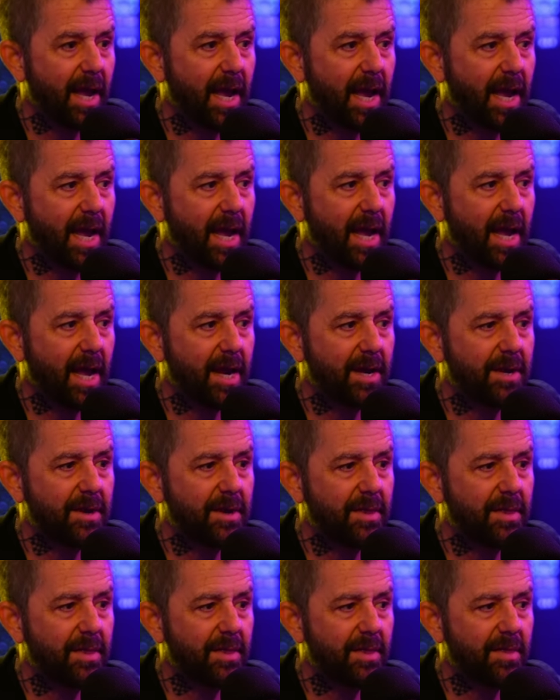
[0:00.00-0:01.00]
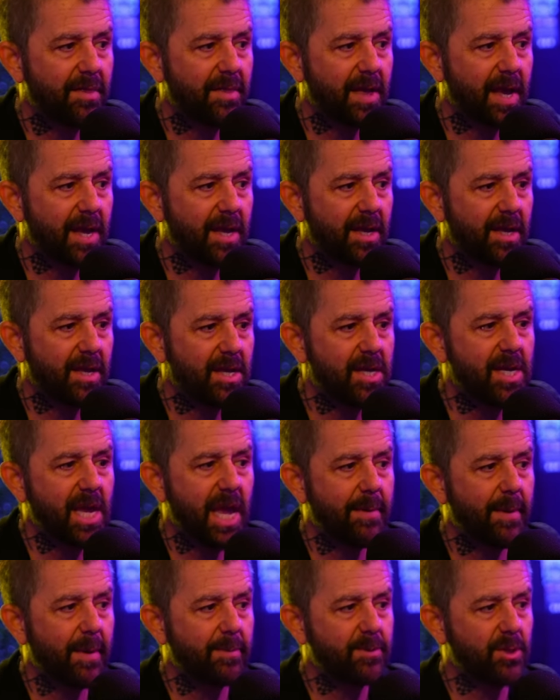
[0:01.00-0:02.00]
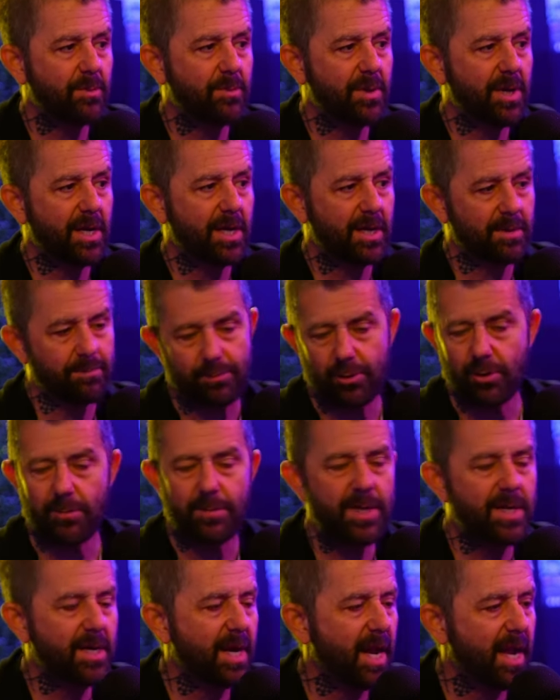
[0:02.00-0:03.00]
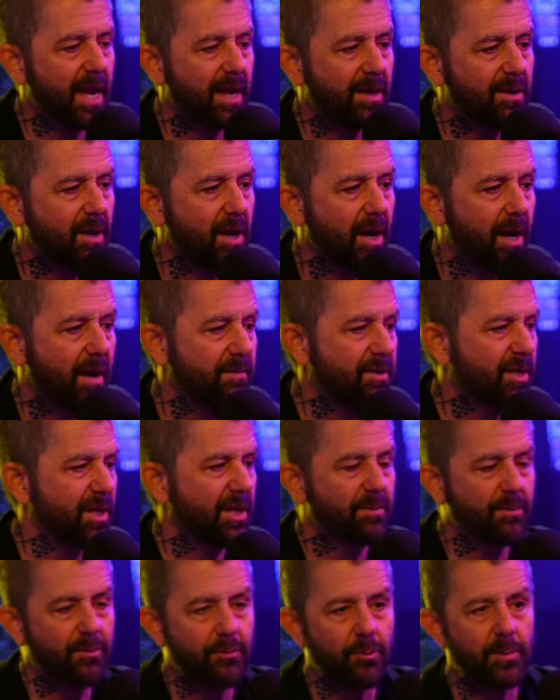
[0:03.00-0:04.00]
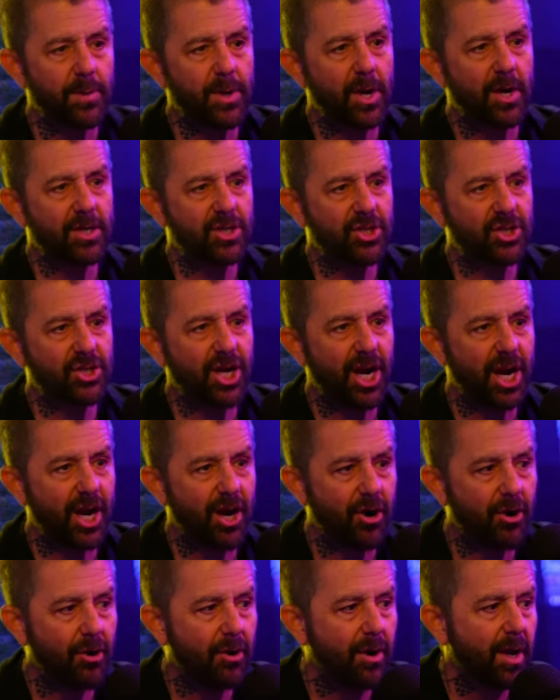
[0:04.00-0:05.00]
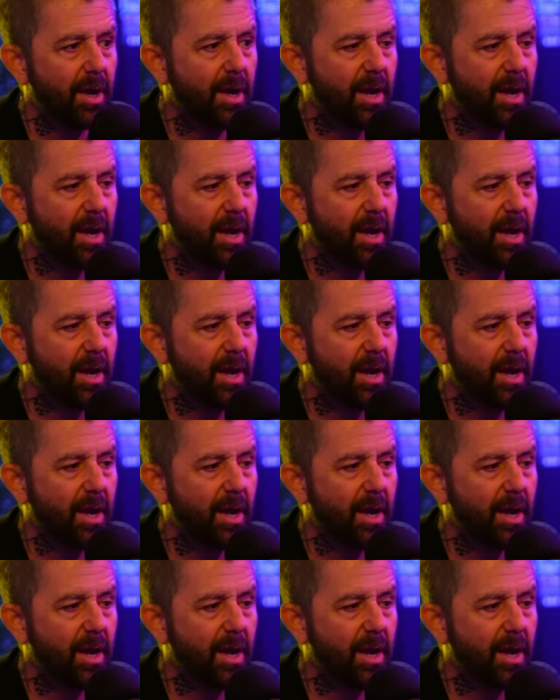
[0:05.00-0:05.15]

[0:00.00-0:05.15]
And he came up to me and he put me in handcuffs and he threw me on a chair